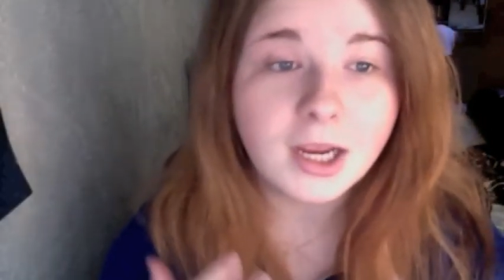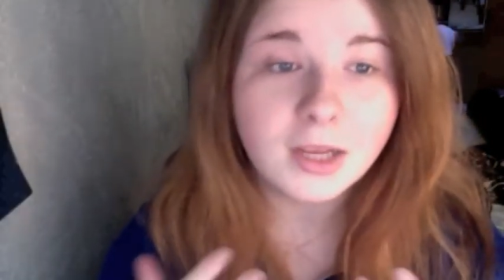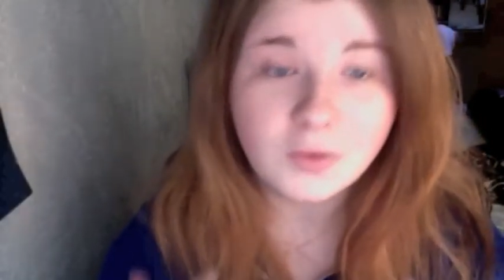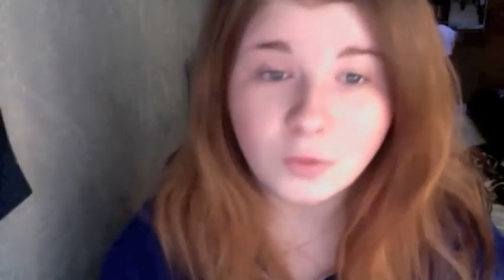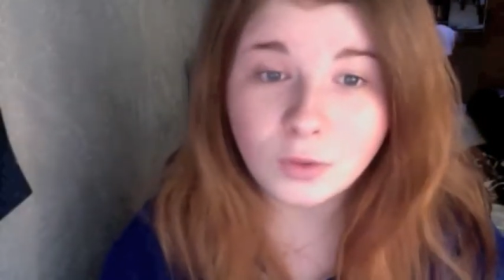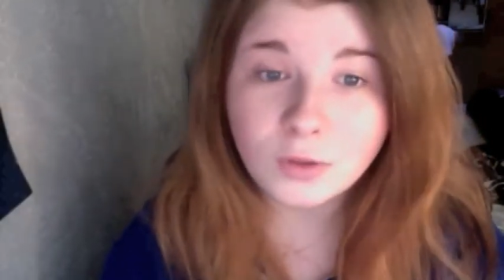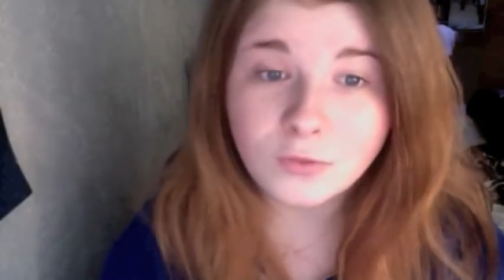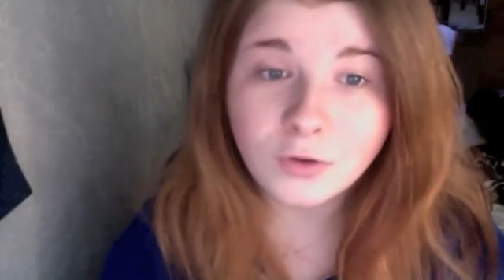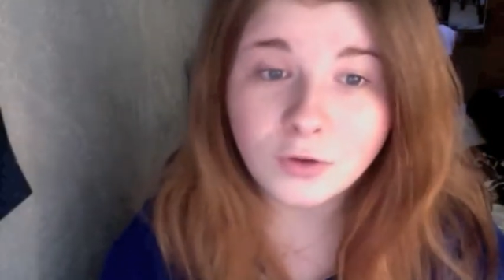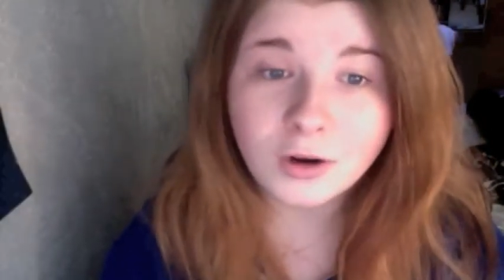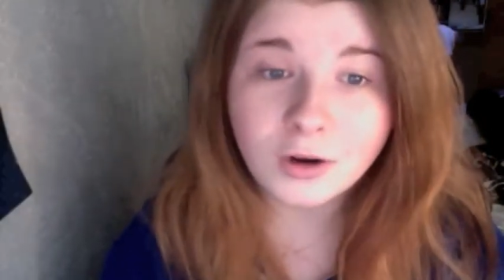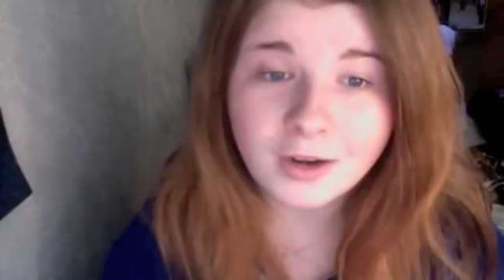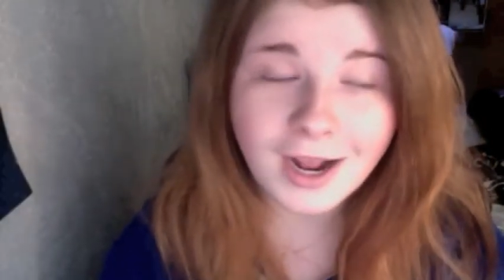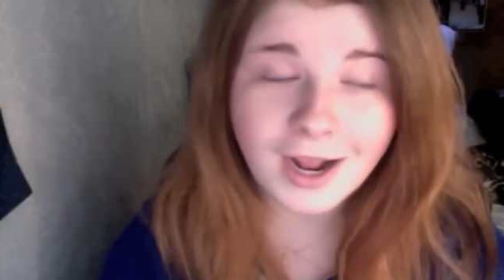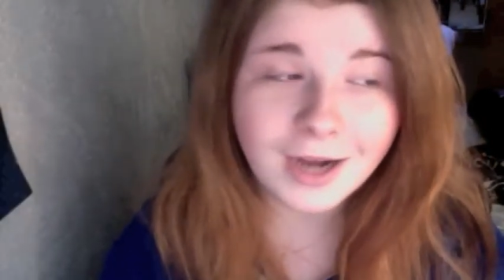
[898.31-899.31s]
I do love
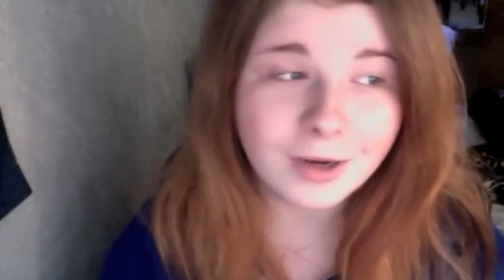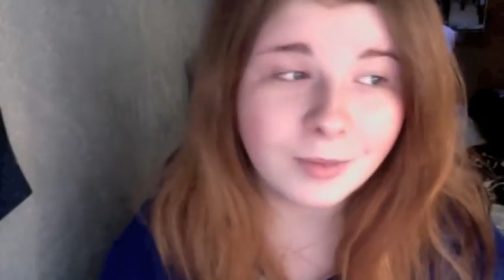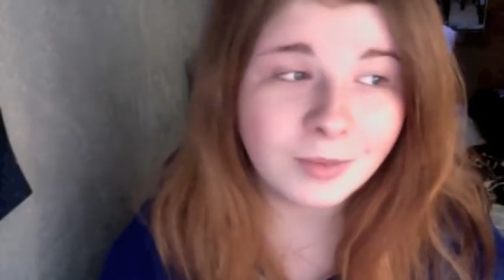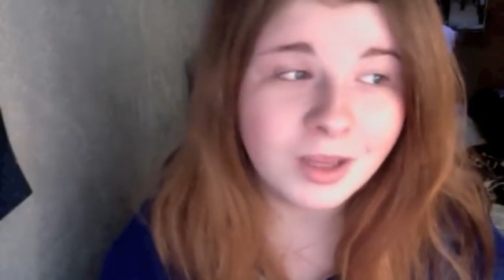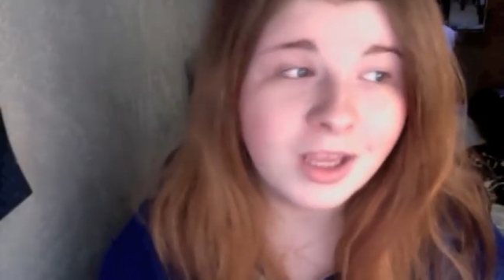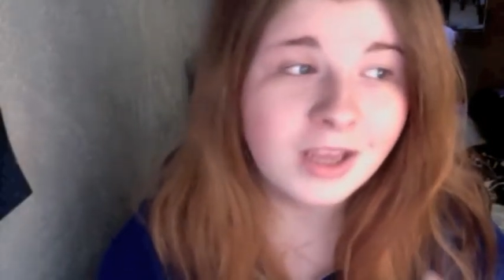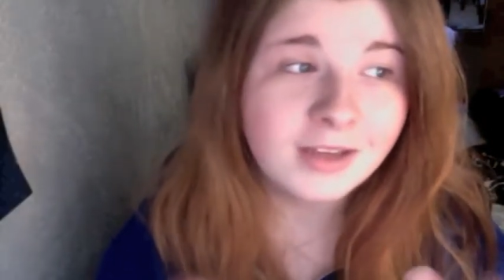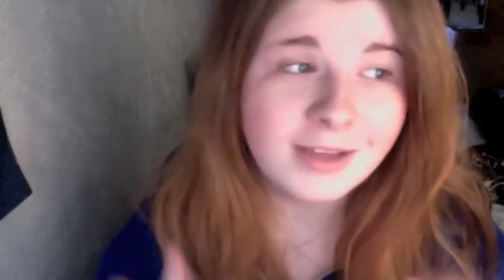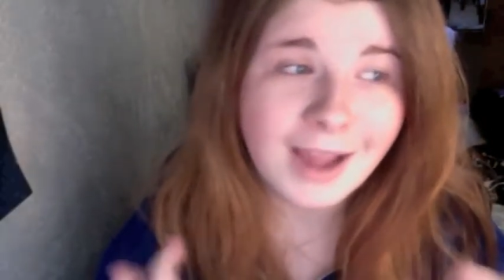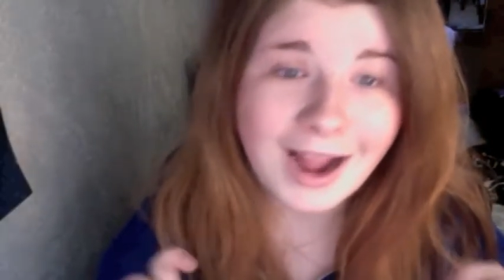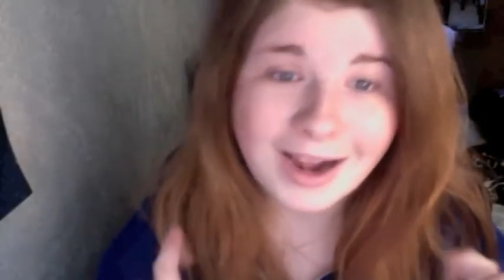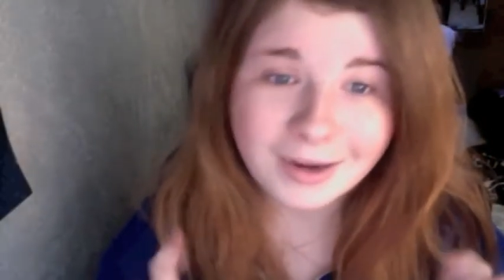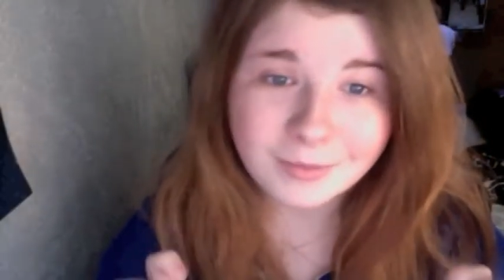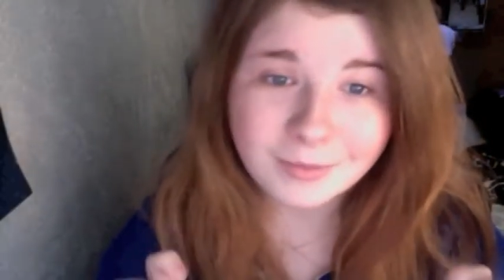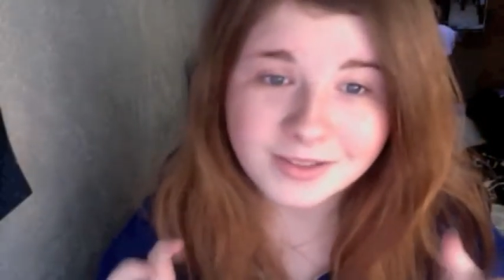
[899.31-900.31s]
Kurt and Adam.
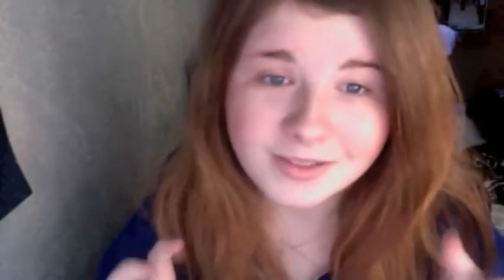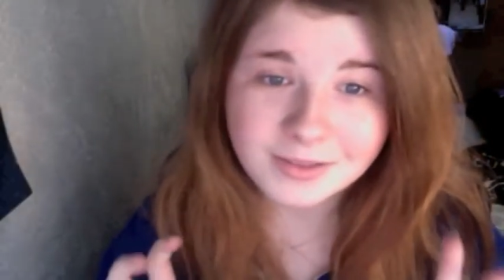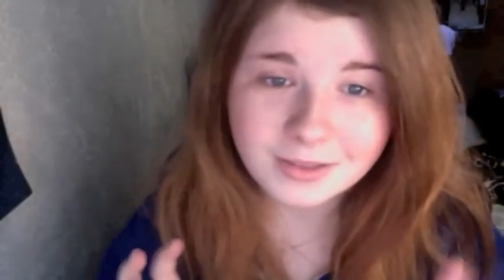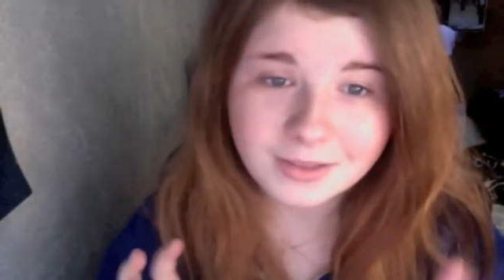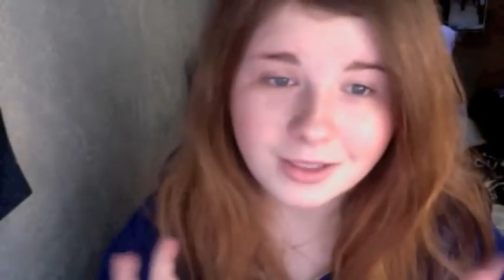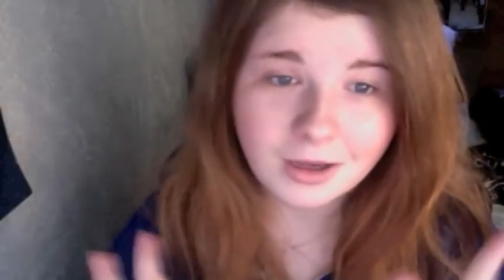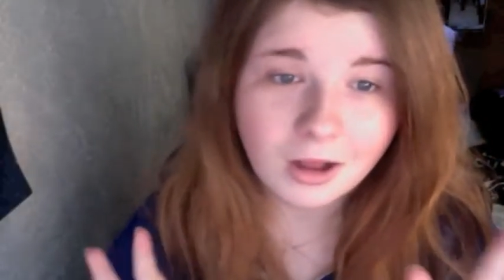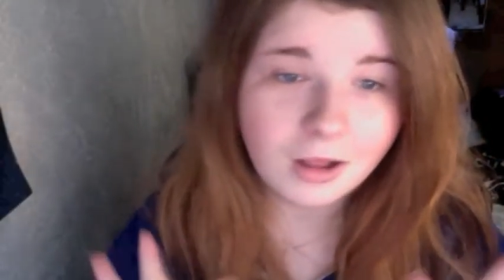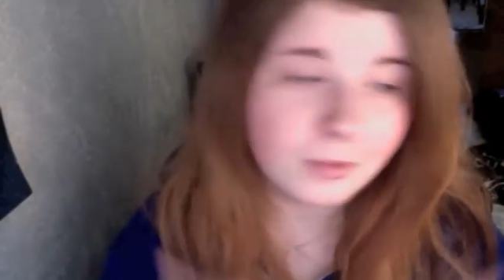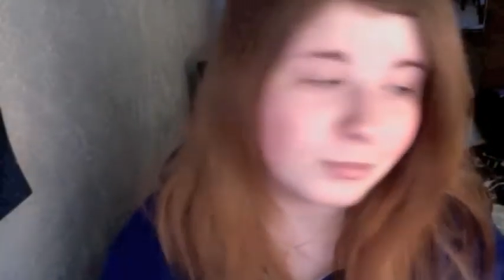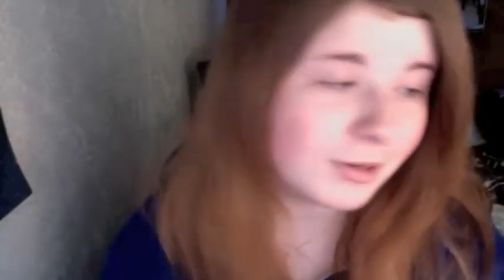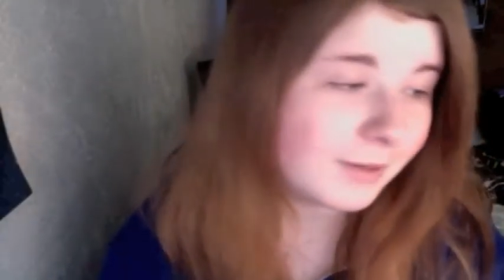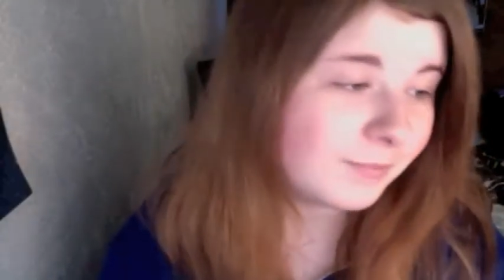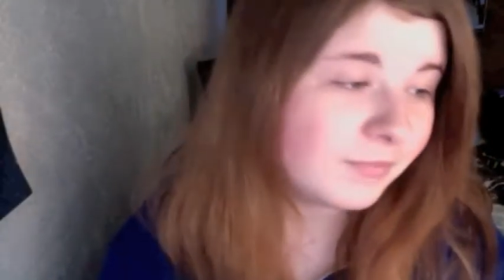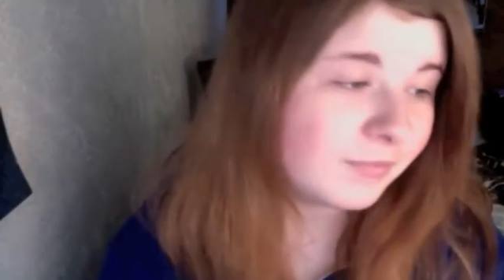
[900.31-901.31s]
Cadam is what they call them. But